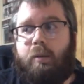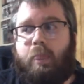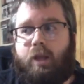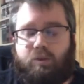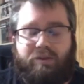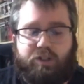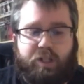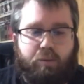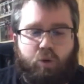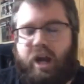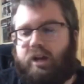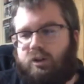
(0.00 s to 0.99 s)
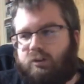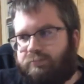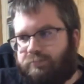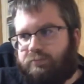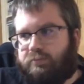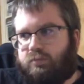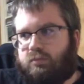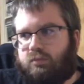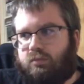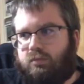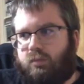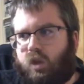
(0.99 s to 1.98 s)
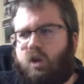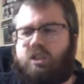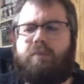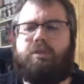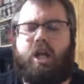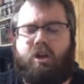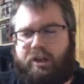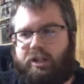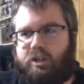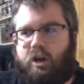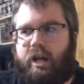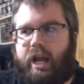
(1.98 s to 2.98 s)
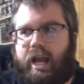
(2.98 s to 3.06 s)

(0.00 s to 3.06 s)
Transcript: because we have a Jeep Wrangler or Jeep Cherokee, sorry.